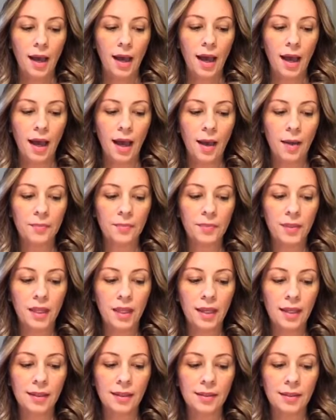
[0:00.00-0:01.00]

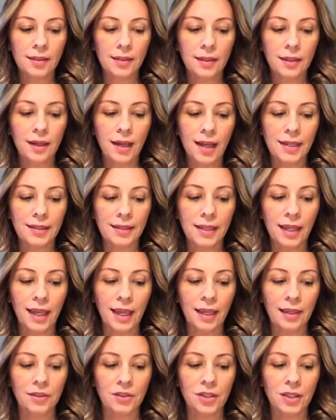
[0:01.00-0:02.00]
I
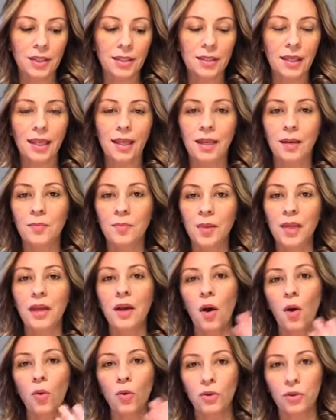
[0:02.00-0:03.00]
say she's like a big
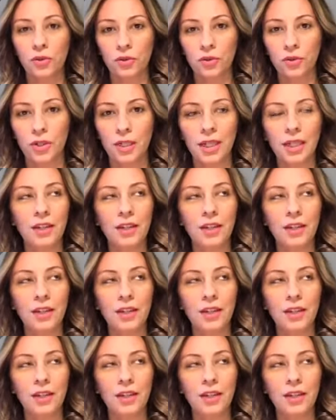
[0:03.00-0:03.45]
oak tree.